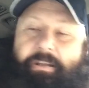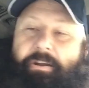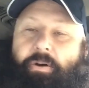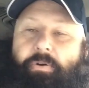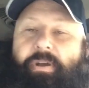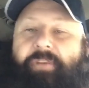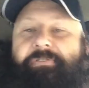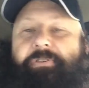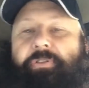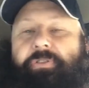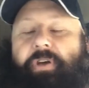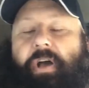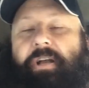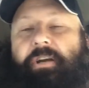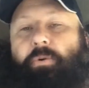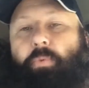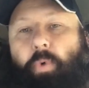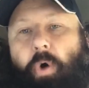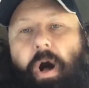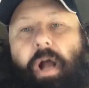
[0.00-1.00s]
You know, if you thought
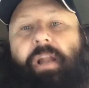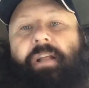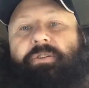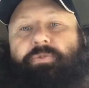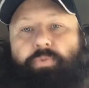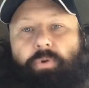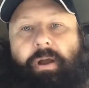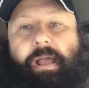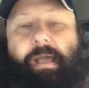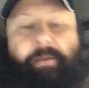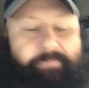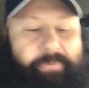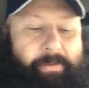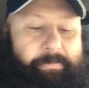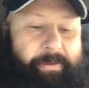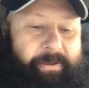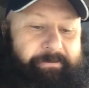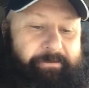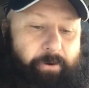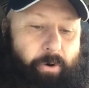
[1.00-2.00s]
your wallets were empty
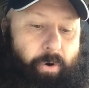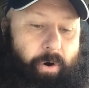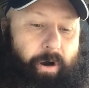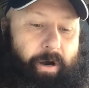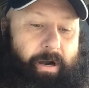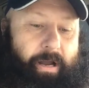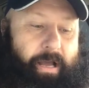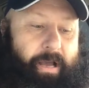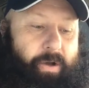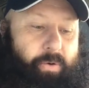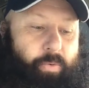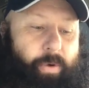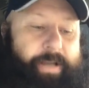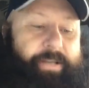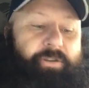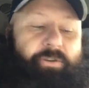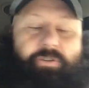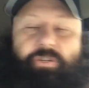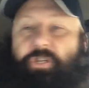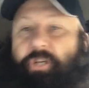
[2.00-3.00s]
before,
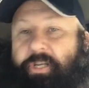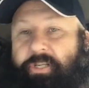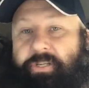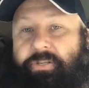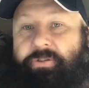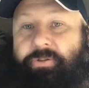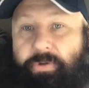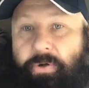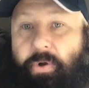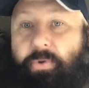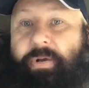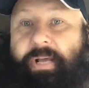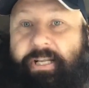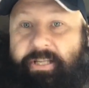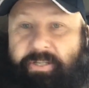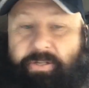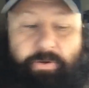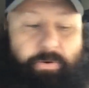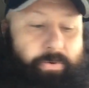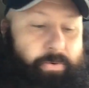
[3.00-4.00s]
wait till Justin Trudeau
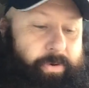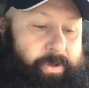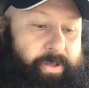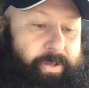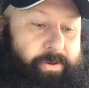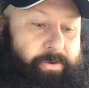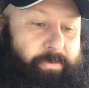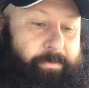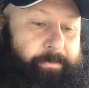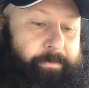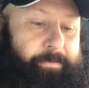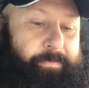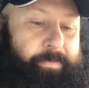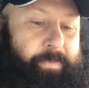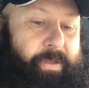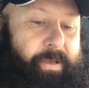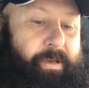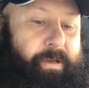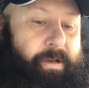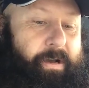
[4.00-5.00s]
gets through with you.
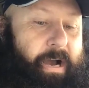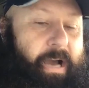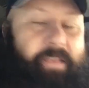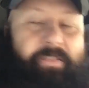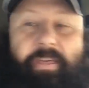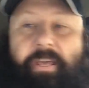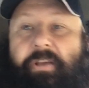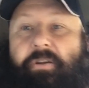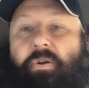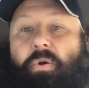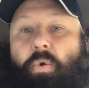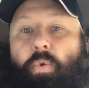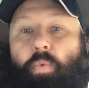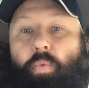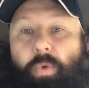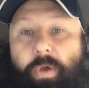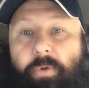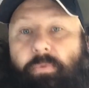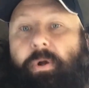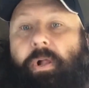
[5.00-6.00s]
I think
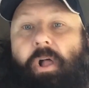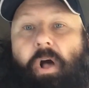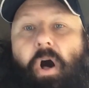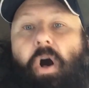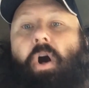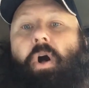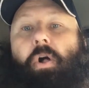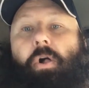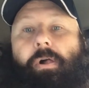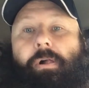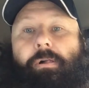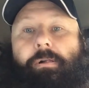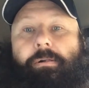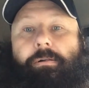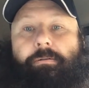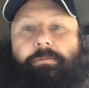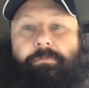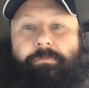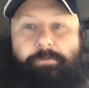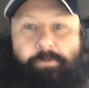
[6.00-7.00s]
we will all
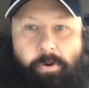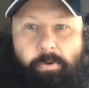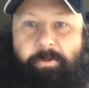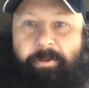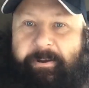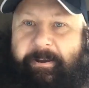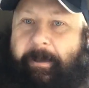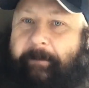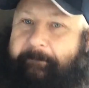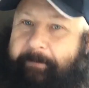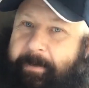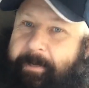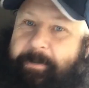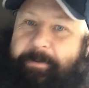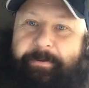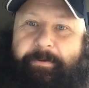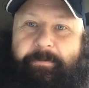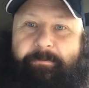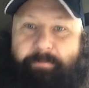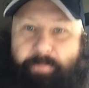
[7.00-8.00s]
know the
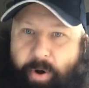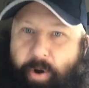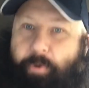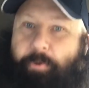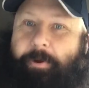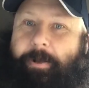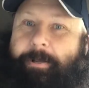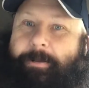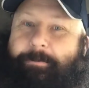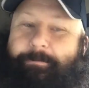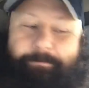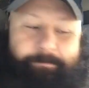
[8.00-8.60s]
definition of broke.